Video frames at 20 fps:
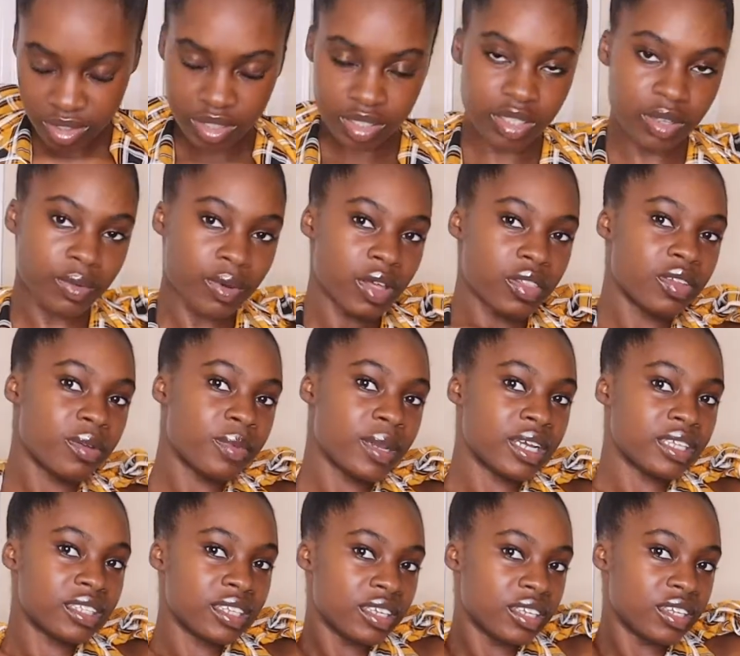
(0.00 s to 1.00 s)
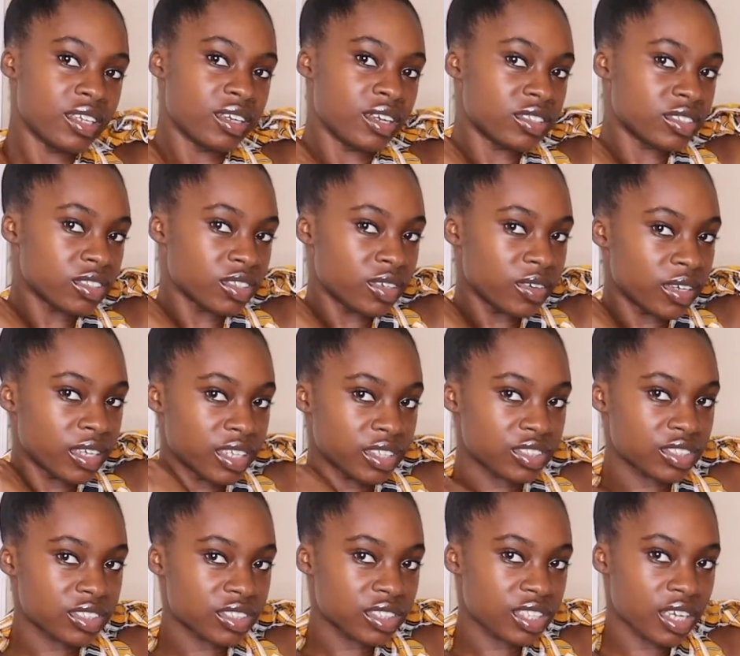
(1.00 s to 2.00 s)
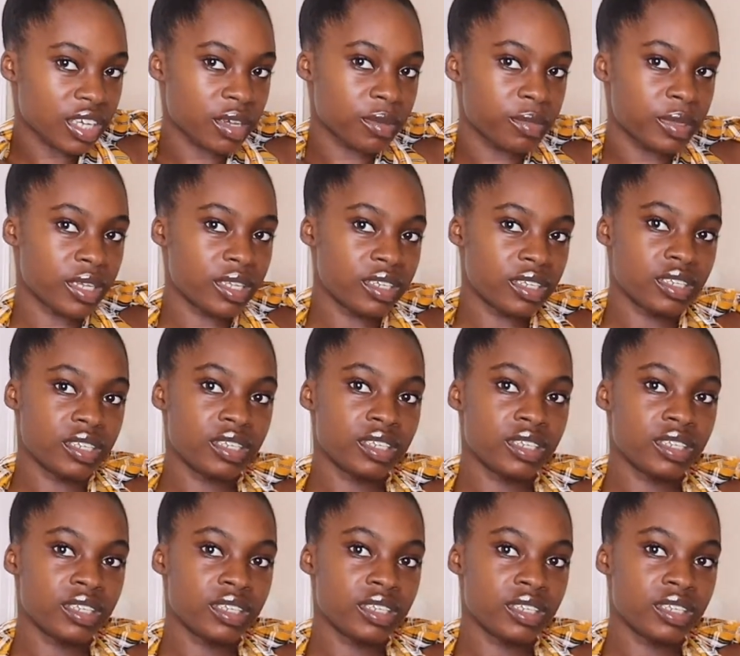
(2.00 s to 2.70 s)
And then while they're back there, you can also go ahead and just tuck them in.